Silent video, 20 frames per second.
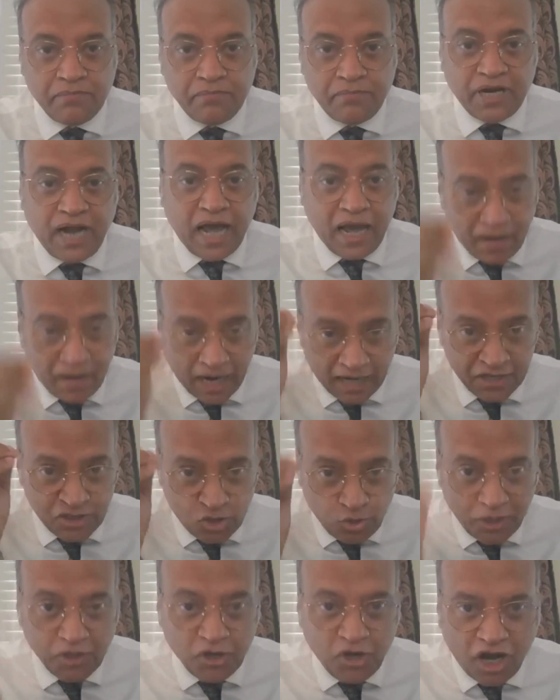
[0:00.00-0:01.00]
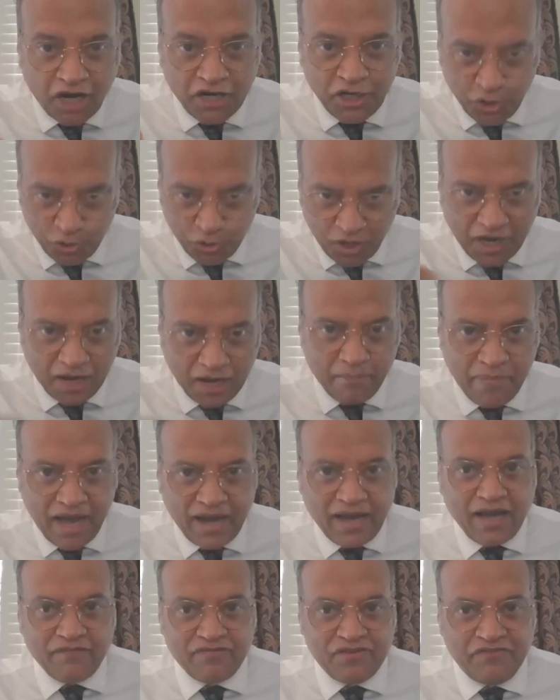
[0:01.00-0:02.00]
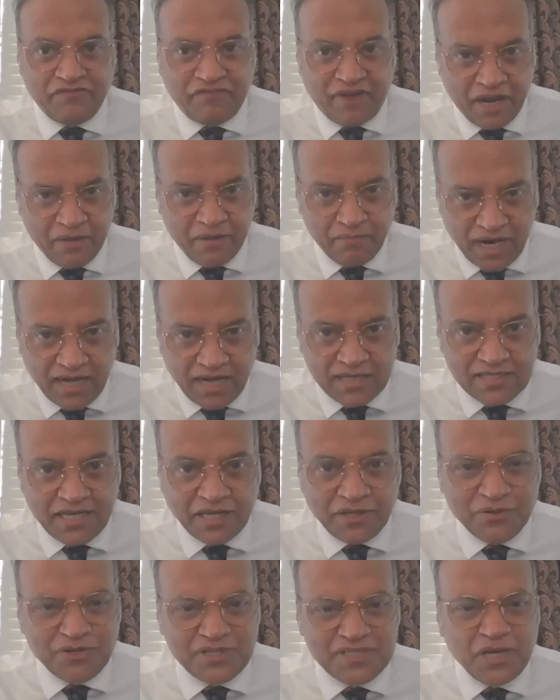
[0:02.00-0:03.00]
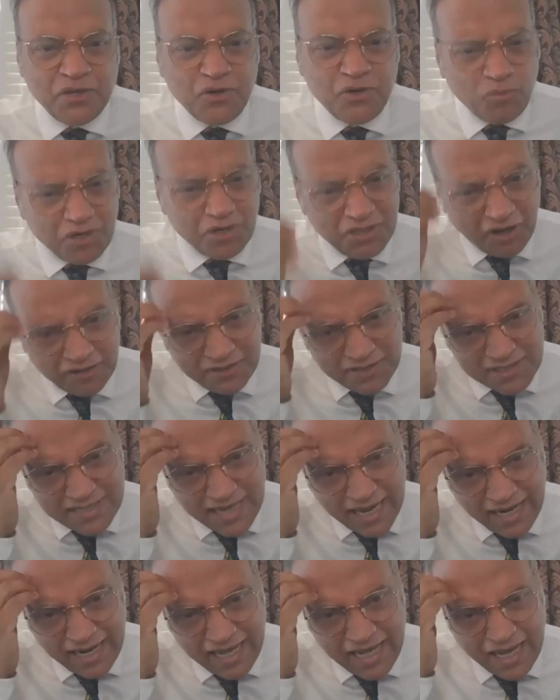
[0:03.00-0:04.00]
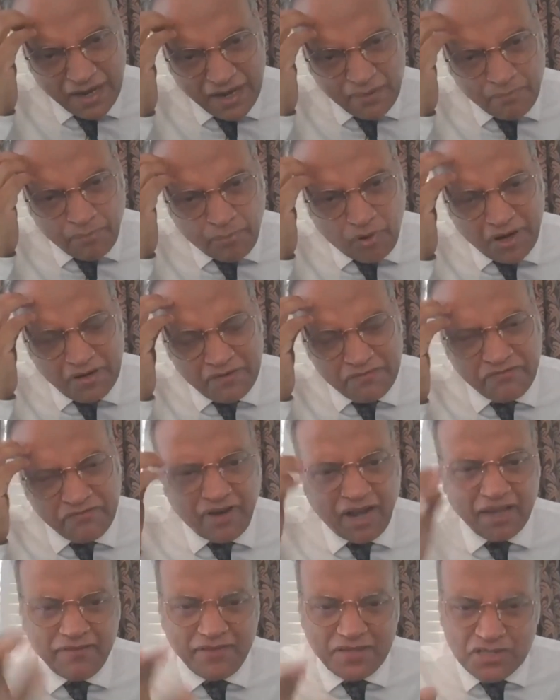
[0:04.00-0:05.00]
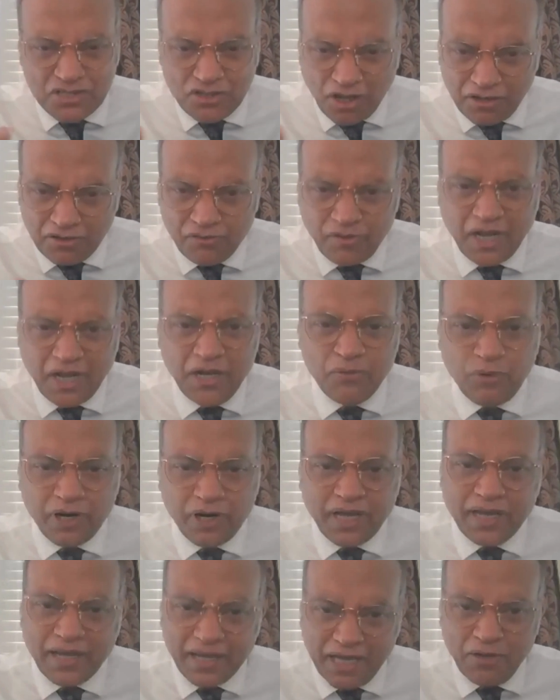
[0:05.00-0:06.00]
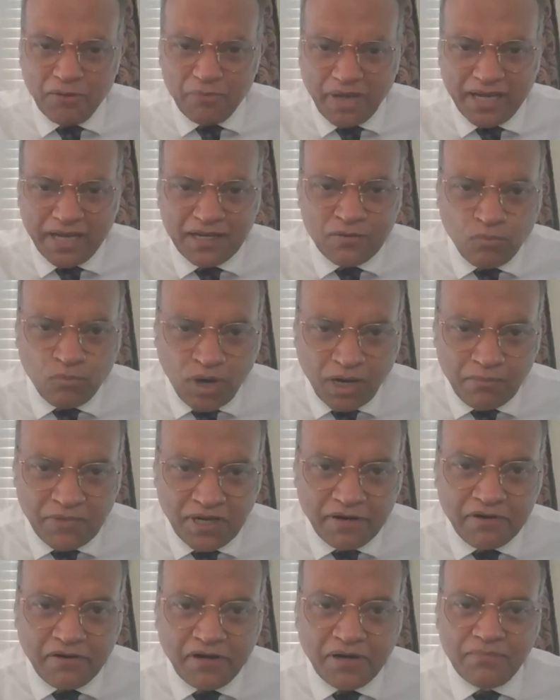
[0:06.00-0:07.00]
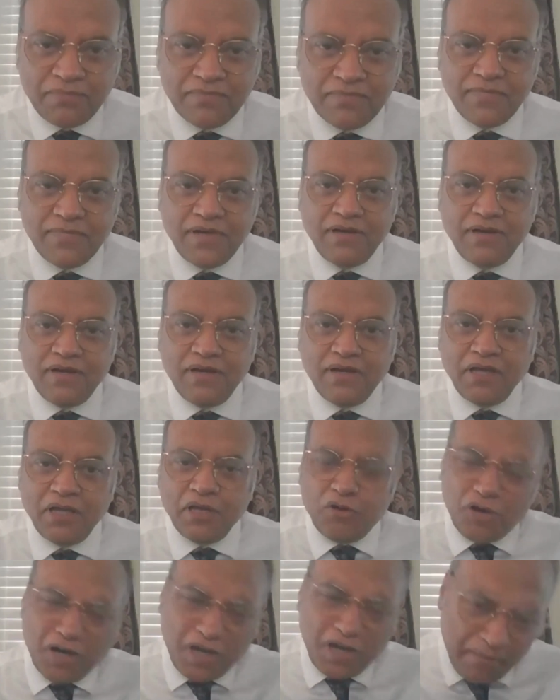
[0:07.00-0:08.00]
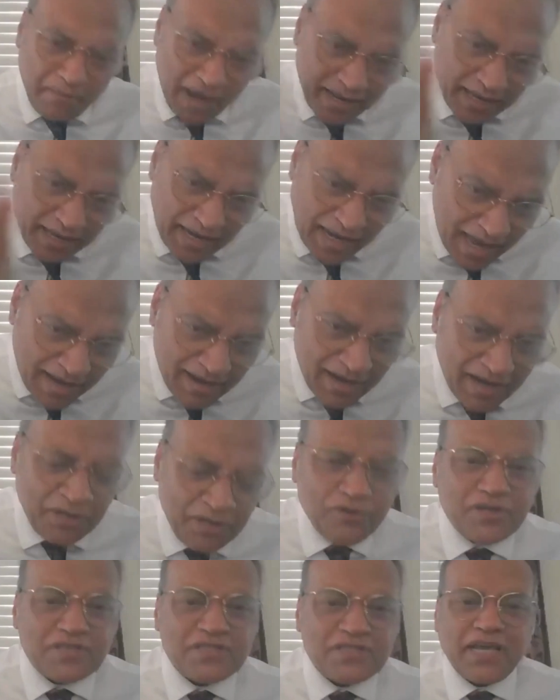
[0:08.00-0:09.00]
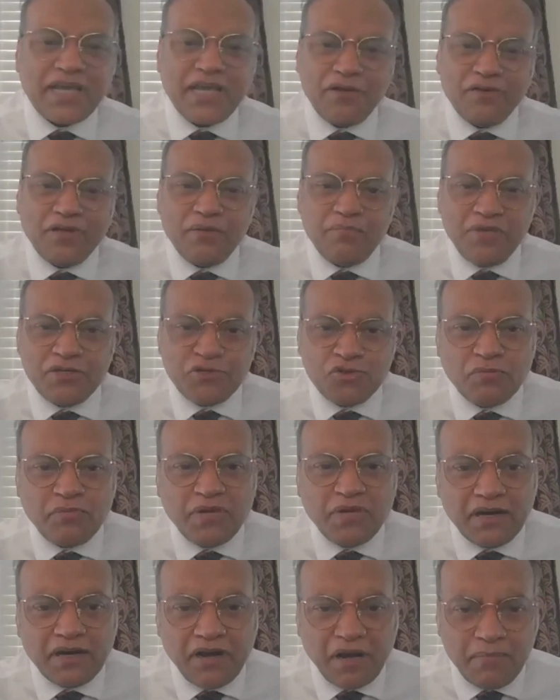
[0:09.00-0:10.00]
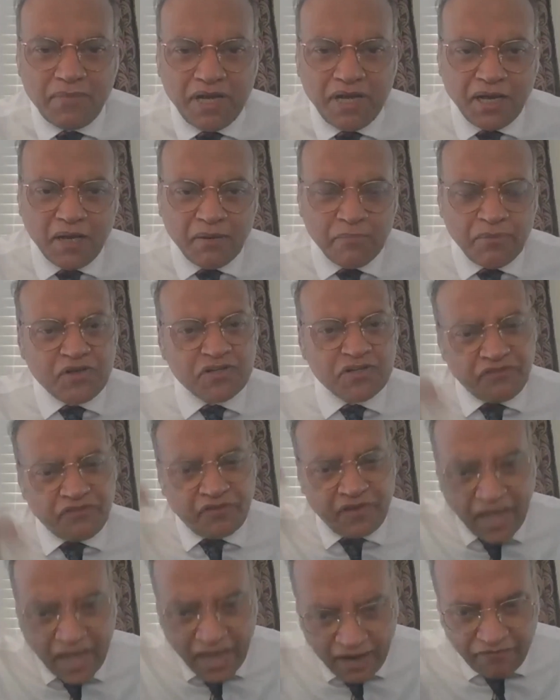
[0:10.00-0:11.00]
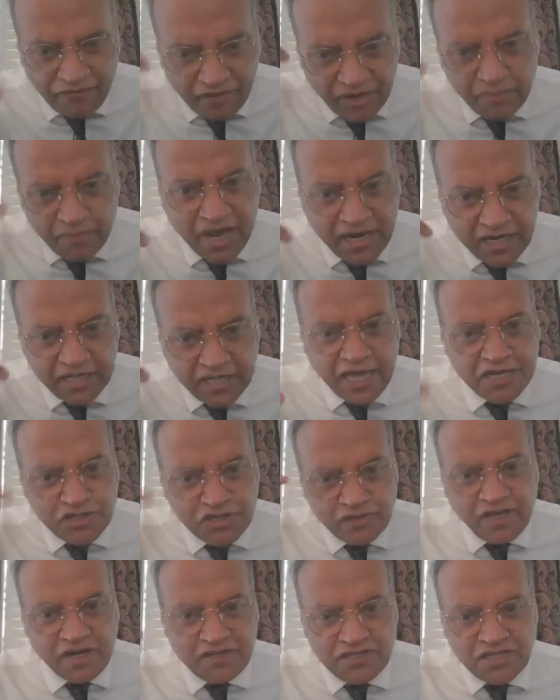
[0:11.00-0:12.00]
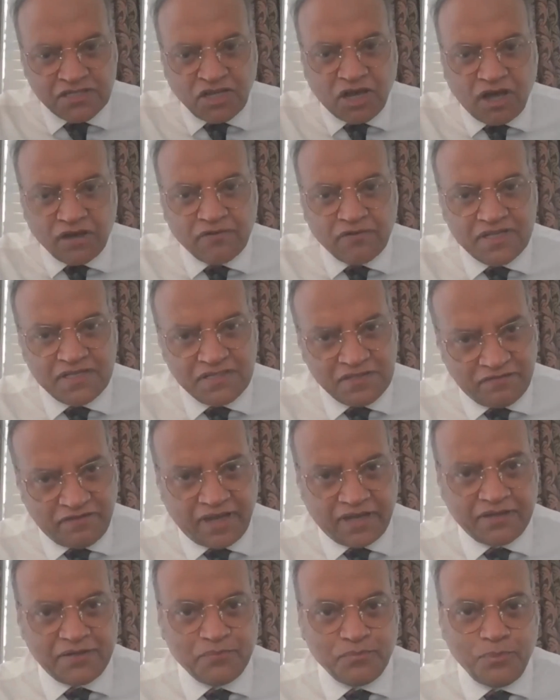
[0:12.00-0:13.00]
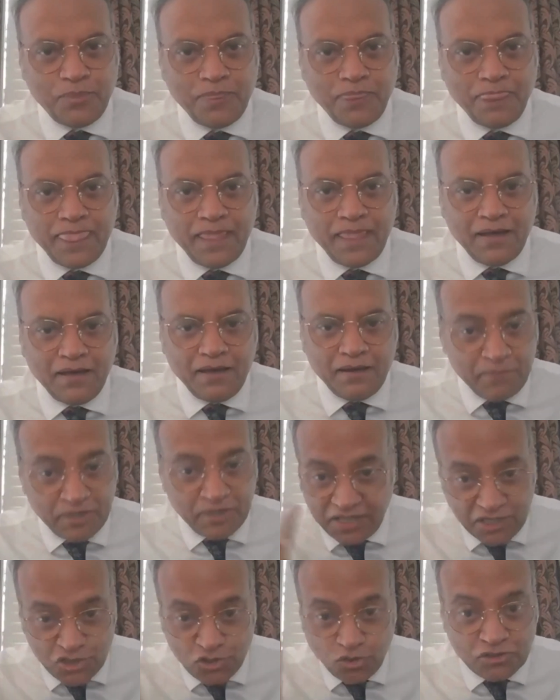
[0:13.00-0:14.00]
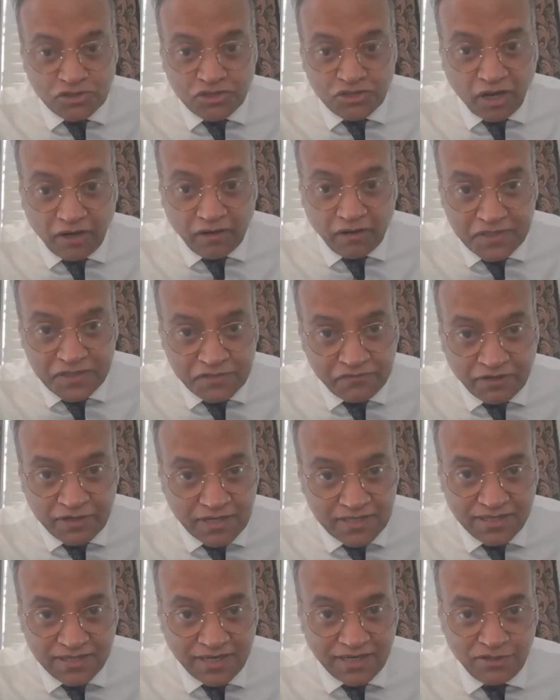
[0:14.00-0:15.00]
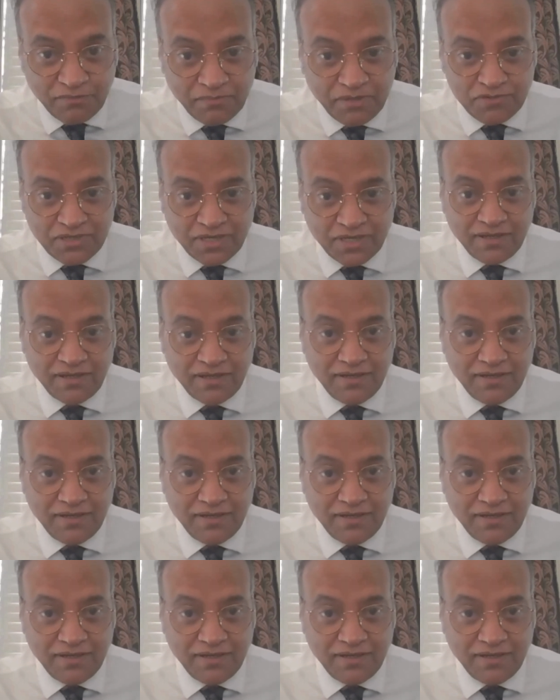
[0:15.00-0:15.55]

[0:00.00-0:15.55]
But I, I swear to God, you're going to come back after five months and you're going to say, you know what, doctor said, 0.5 is not really working. Can you make it one milligram? You're going to come back again and you're going to say, can you give me two milligram? Because for every medication, there is a tolerance effect. But there's no tolerance for listening to music.